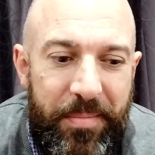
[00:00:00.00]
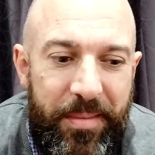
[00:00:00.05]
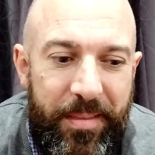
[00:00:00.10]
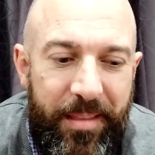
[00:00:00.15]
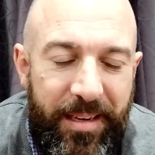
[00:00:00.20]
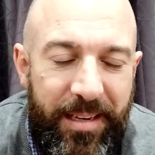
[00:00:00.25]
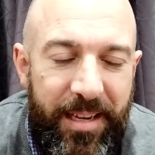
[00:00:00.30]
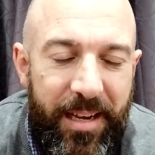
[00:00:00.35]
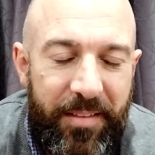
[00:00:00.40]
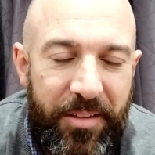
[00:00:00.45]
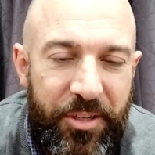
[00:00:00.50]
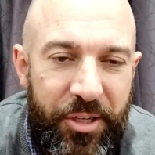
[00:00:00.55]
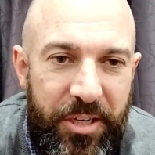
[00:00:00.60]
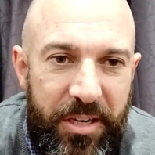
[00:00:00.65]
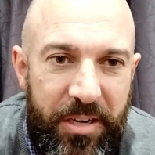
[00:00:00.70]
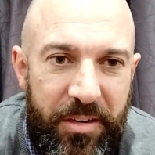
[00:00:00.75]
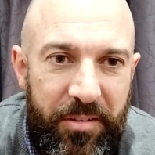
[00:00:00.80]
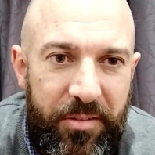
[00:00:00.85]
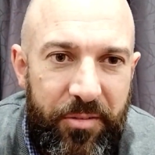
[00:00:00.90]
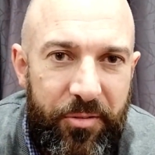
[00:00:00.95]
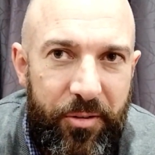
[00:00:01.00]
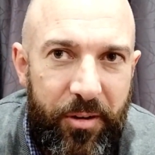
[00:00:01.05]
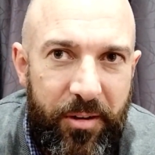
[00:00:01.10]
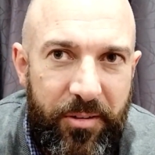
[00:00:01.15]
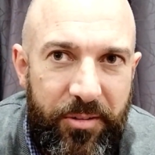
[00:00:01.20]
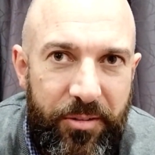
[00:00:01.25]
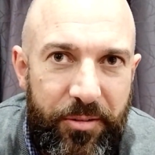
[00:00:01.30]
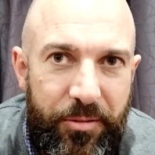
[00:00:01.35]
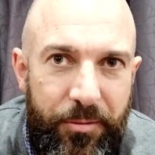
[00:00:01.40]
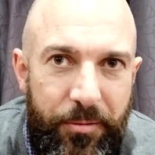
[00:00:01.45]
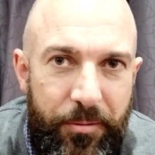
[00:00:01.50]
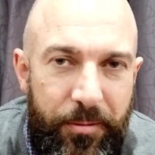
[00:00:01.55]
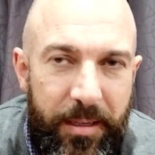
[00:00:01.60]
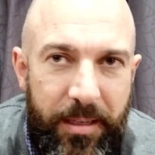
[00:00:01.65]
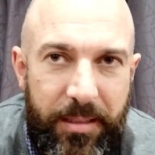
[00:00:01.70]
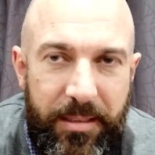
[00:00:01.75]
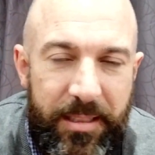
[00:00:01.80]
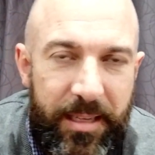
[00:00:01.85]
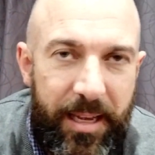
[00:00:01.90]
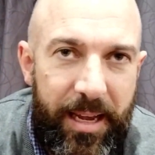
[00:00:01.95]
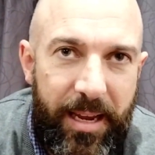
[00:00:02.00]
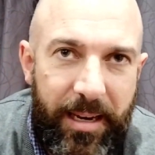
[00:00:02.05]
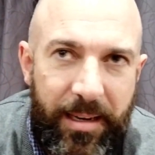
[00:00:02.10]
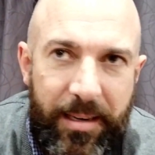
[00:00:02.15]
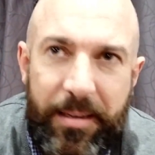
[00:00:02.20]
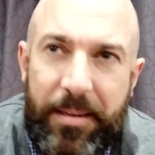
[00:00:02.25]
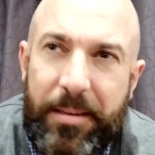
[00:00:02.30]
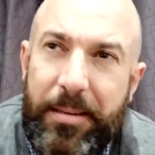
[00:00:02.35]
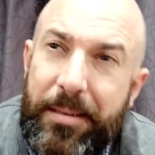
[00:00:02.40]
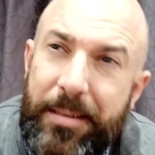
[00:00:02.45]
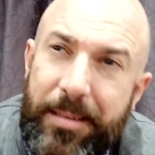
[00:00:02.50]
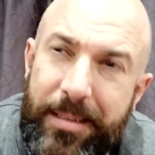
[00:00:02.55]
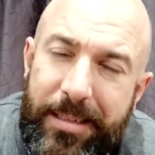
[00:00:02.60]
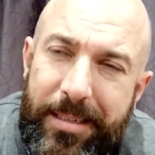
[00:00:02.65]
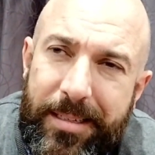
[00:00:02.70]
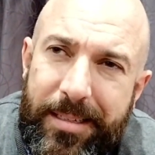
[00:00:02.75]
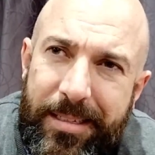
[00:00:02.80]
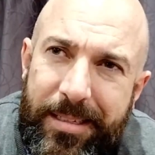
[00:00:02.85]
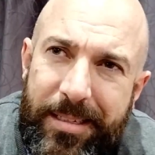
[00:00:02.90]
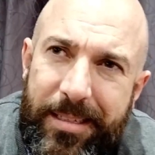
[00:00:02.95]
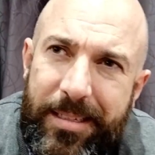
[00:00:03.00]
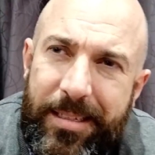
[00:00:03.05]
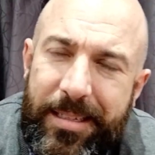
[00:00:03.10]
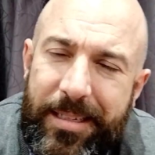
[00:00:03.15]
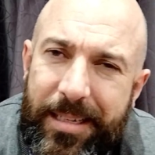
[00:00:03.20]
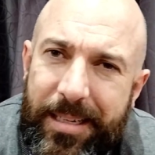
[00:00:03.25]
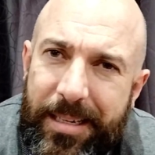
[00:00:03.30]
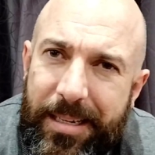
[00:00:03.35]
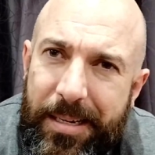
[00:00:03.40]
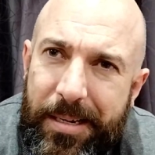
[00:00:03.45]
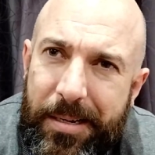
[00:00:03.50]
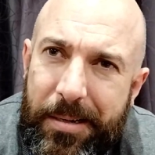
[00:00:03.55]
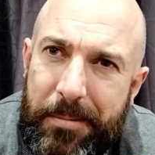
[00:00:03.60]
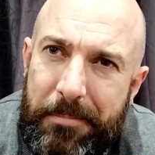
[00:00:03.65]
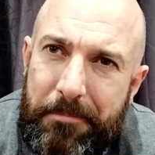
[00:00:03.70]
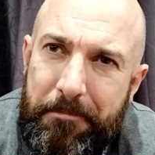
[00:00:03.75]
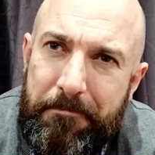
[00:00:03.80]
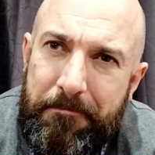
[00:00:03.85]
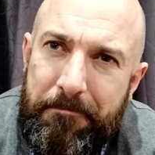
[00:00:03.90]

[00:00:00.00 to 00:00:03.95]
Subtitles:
The Carthaginians tried to attack out